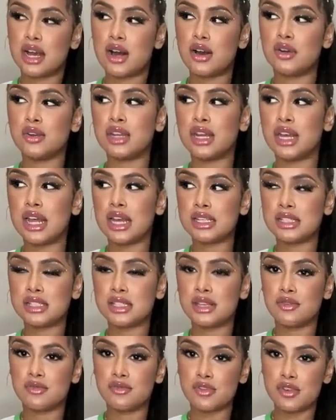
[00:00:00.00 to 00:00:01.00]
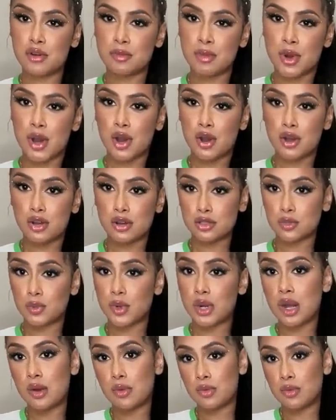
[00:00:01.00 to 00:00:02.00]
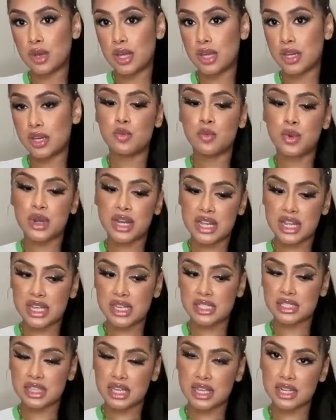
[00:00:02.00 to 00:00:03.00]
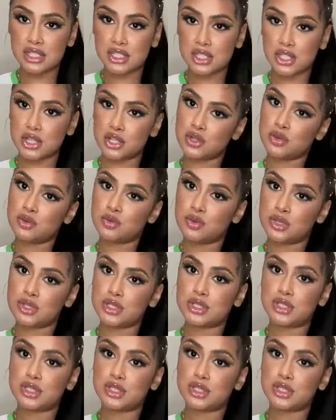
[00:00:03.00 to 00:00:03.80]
I only like to film my hauls when I'm like really excited to do it.